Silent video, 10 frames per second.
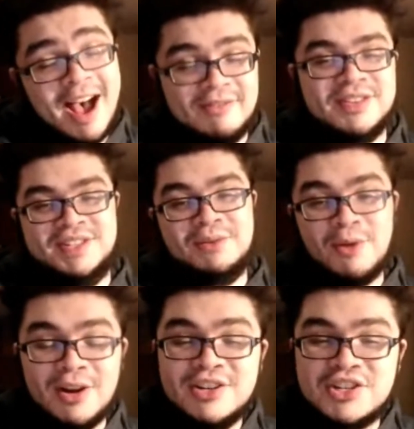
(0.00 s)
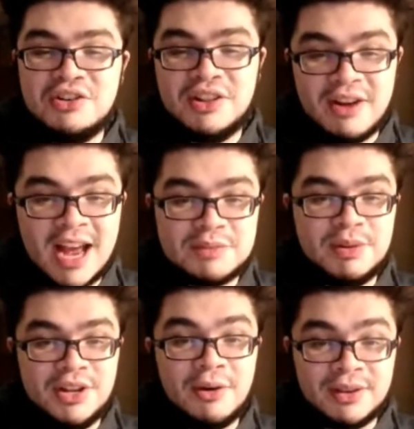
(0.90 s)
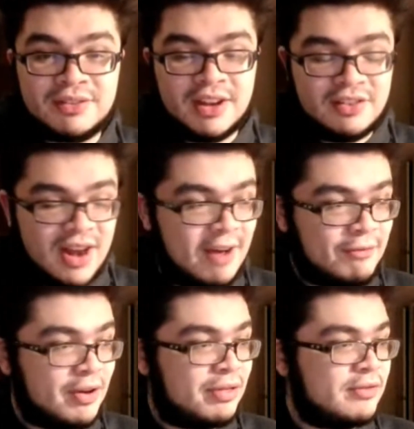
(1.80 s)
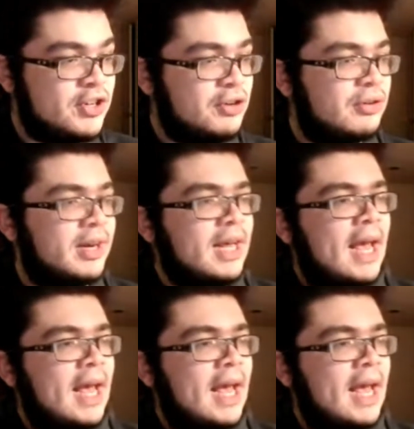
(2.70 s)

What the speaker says: Obviously, we're in June. There has been no extension halfway through June.